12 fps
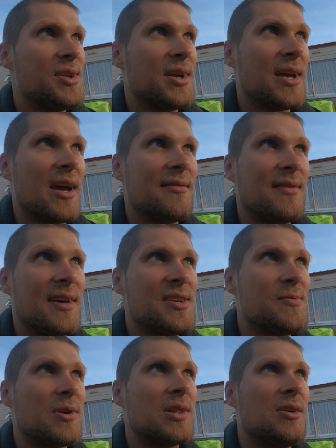of the cafes
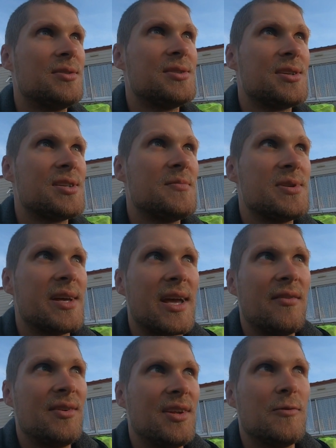were closed it seems like
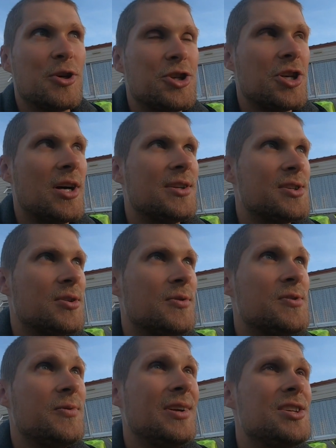everything was shut so it
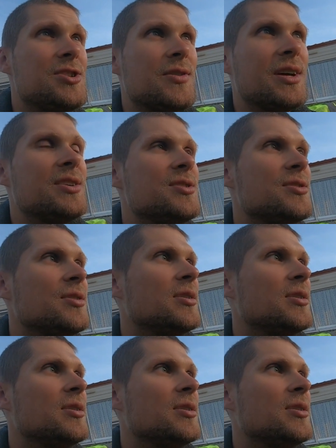was really strange